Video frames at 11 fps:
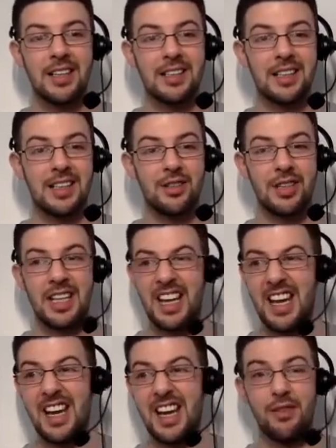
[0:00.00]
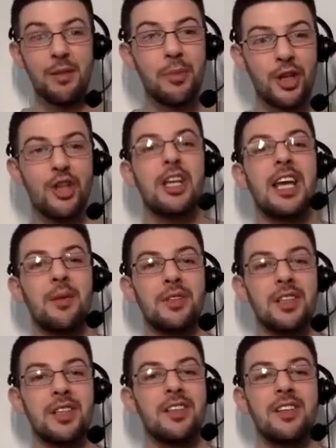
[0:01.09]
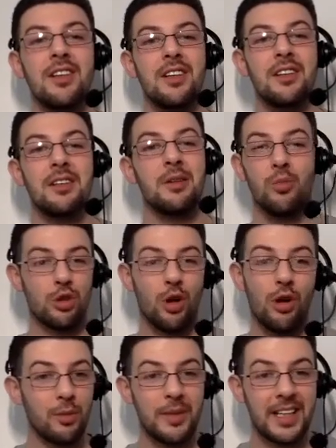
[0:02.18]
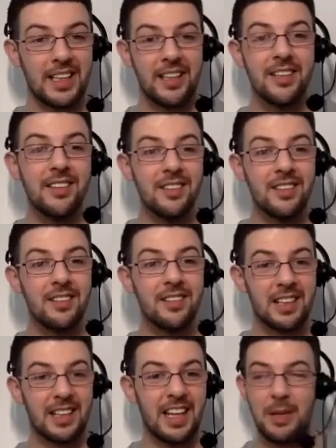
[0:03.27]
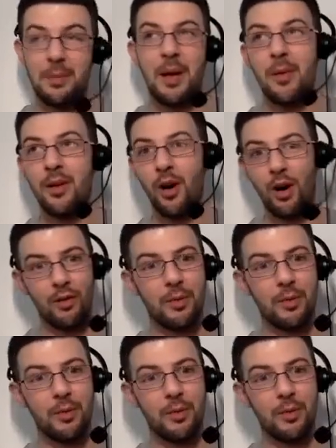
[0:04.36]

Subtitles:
and literally everybody who came to it was all from LinkedIn. Like 80 people, all from